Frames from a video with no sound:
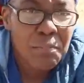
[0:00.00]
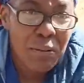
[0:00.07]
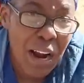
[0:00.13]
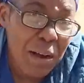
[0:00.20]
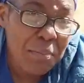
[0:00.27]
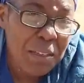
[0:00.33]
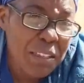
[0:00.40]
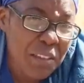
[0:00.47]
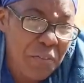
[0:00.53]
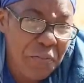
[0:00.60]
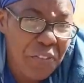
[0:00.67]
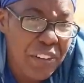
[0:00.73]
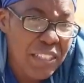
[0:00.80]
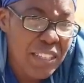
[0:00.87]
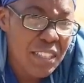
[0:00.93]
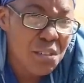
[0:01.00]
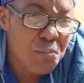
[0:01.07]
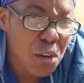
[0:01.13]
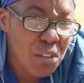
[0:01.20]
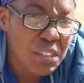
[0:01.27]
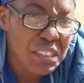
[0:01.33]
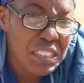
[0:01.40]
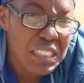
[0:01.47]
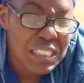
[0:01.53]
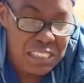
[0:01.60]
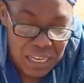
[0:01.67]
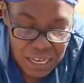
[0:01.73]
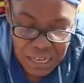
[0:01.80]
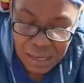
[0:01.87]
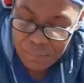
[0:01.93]
probably the fridges most of the
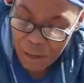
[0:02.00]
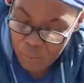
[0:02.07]
time.